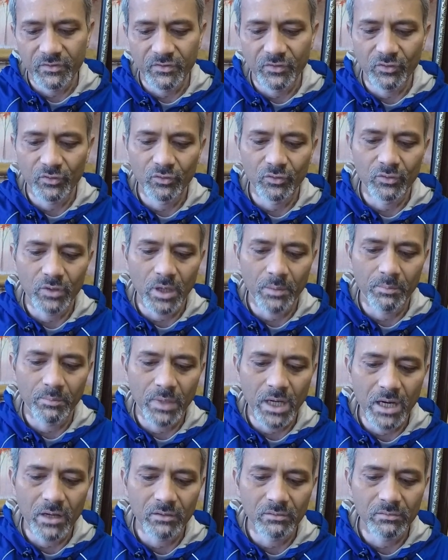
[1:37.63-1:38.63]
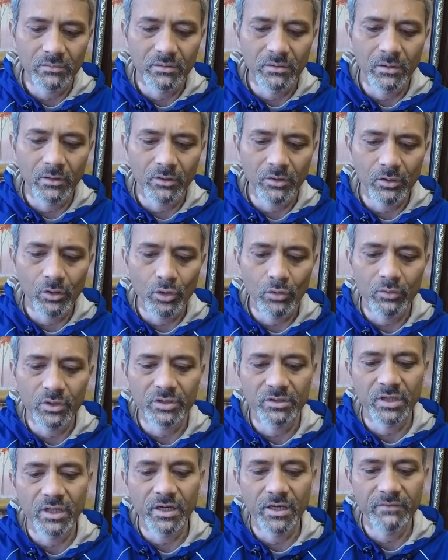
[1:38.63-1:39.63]
to about a little over
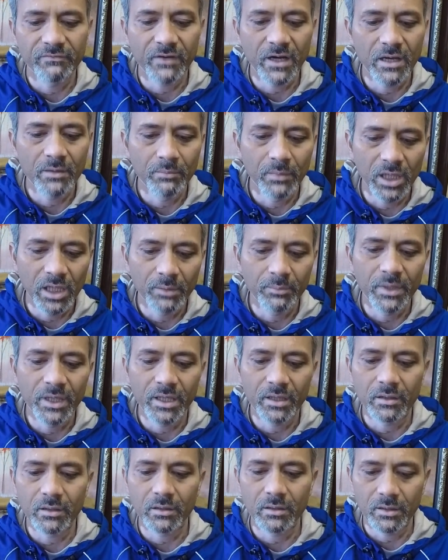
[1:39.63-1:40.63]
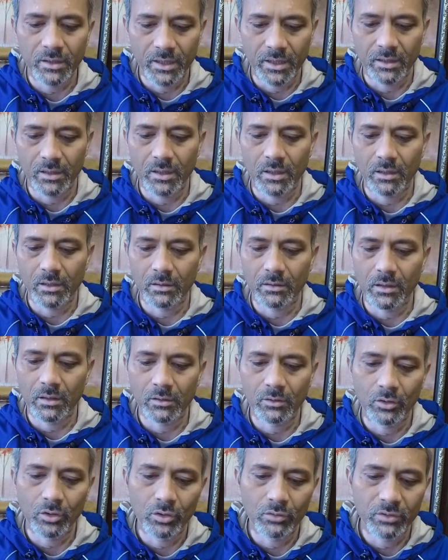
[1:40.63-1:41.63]
35 millimeter, and I'll,
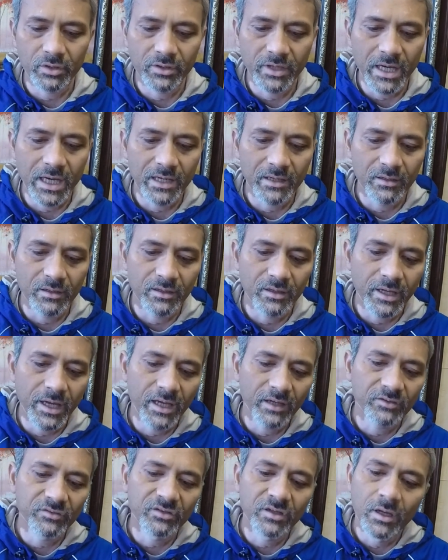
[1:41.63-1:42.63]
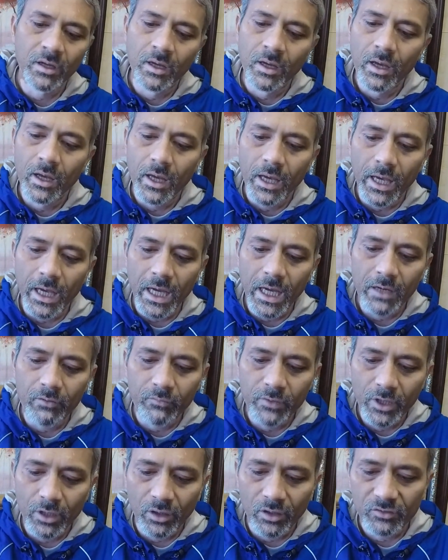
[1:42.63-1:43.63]
I'll, go over that in the next. And
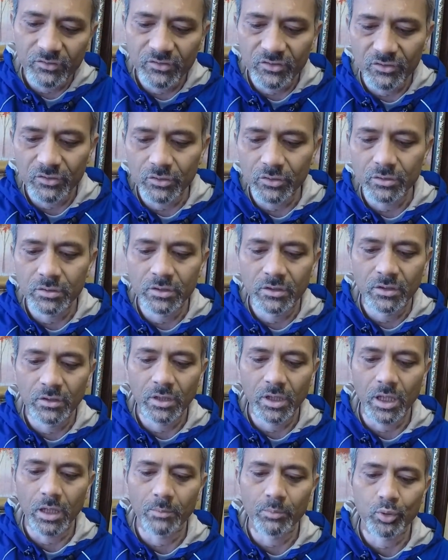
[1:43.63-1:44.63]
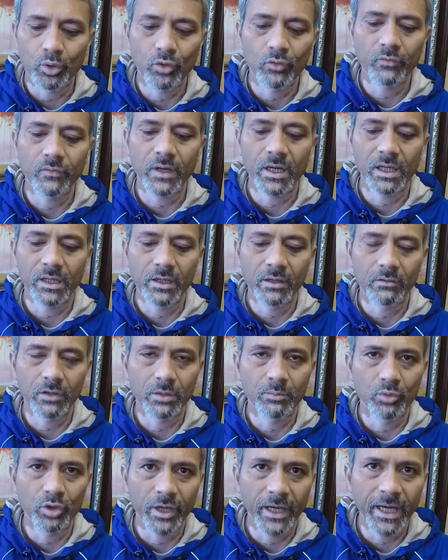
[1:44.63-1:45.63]
we also uh, profiled
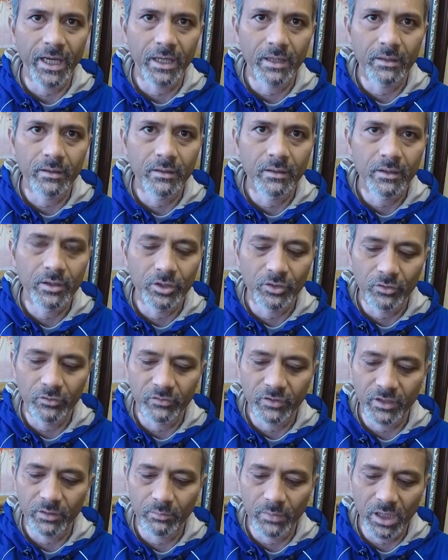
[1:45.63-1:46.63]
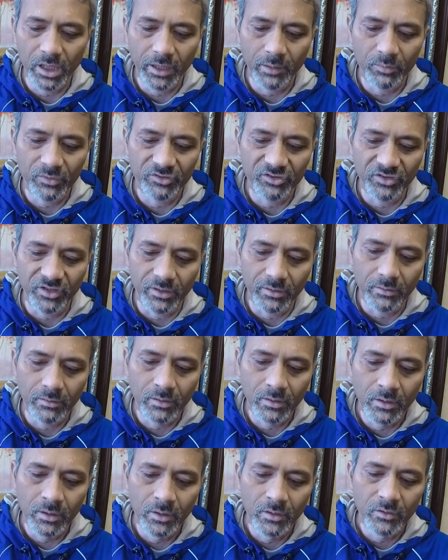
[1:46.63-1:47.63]
our brand using milling machine.
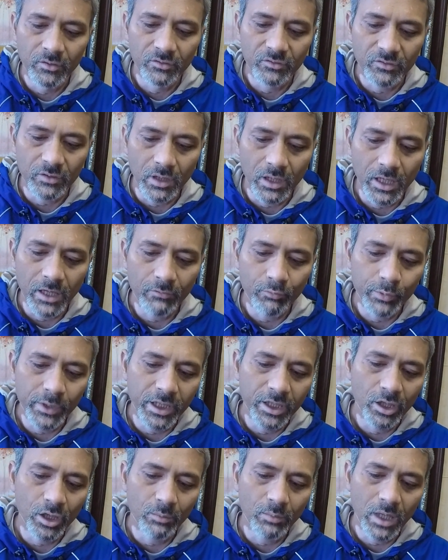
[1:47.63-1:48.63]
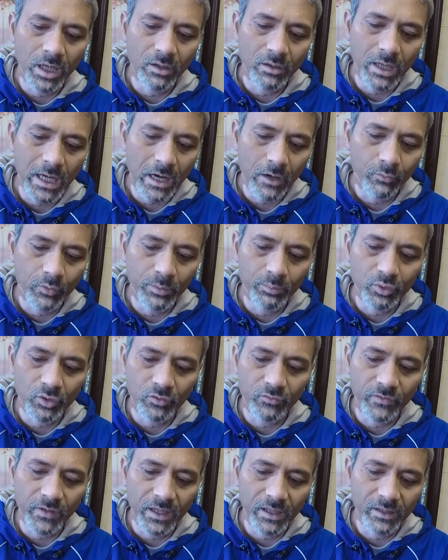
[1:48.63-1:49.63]
So I'll have video about how we
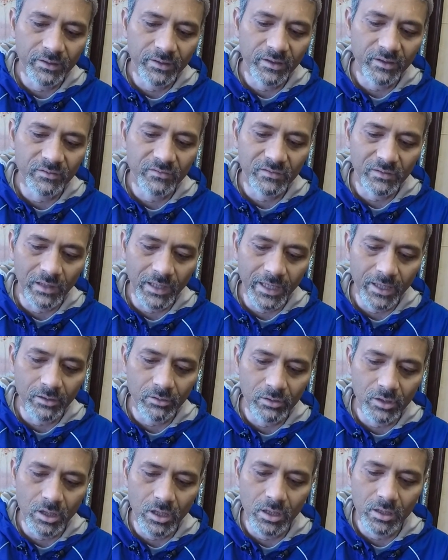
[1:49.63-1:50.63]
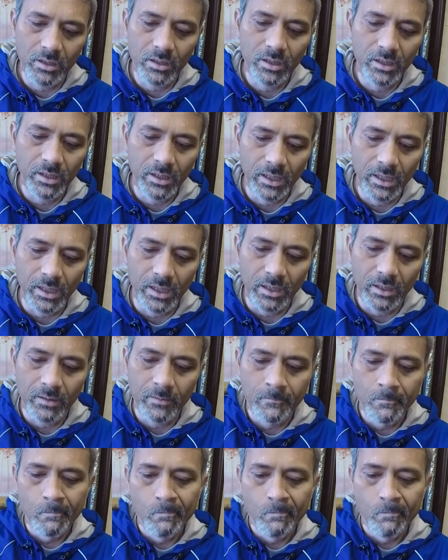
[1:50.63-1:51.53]
profile this later on. Uh,